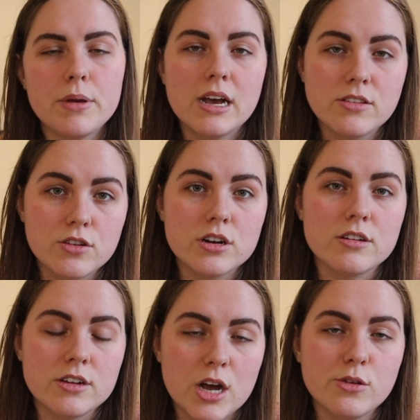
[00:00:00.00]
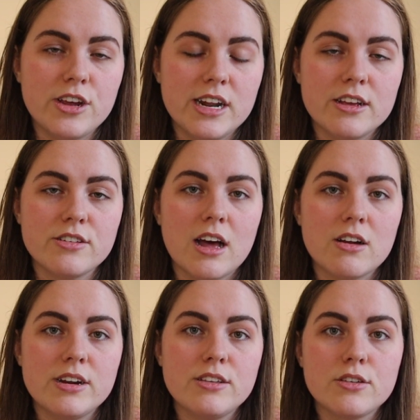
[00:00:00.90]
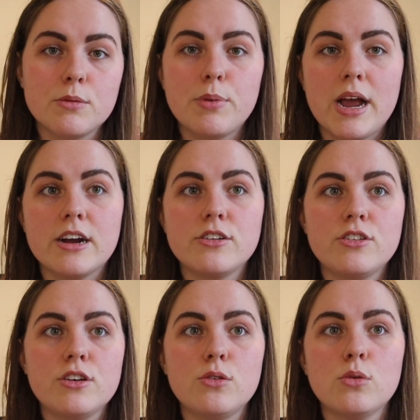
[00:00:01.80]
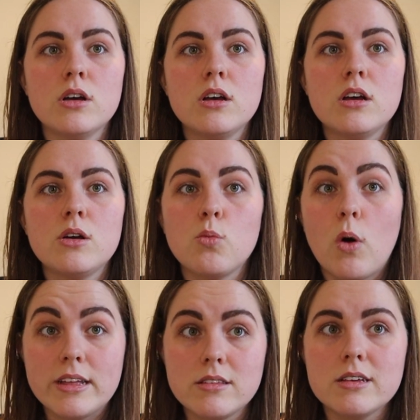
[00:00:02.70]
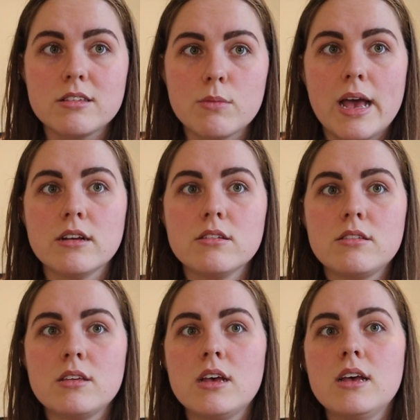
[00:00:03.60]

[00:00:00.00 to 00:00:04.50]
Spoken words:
be as good at negotiating their salaries compared to white cis males,